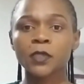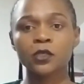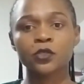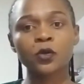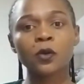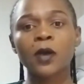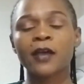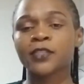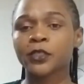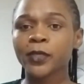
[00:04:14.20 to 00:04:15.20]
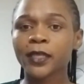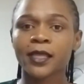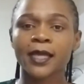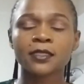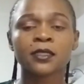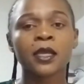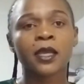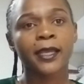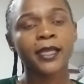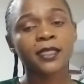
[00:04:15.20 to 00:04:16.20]
So after doing that,
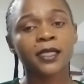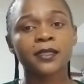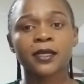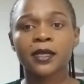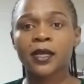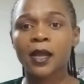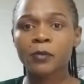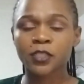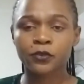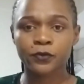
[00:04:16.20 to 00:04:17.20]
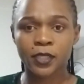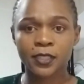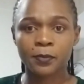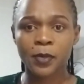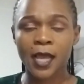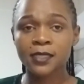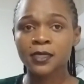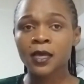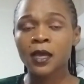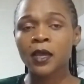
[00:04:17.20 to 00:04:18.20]
get the numbers of your suppliers.
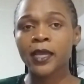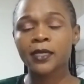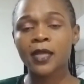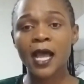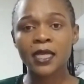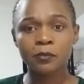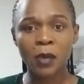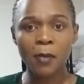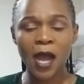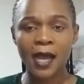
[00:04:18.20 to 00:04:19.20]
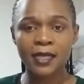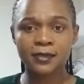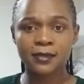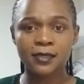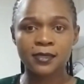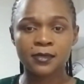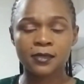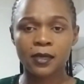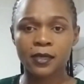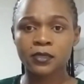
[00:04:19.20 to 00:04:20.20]
And Alibaba has
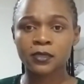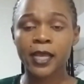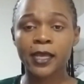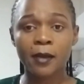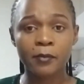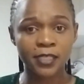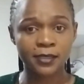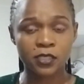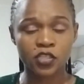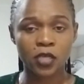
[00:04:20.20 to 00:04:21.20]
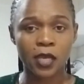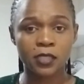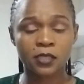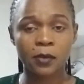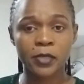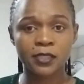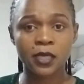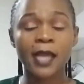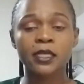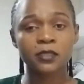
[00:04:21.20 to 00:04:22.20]
this, it's like a messenger. It's
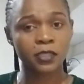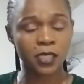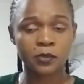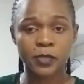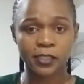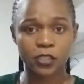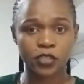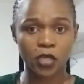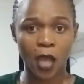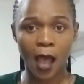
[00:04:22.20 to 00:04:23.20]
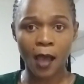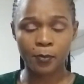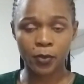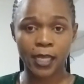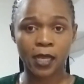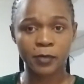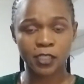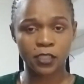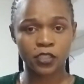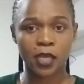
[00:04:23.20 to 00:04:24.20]
an instant messaging app, like a
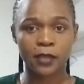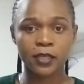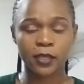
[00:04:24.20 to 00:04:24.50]
messenger,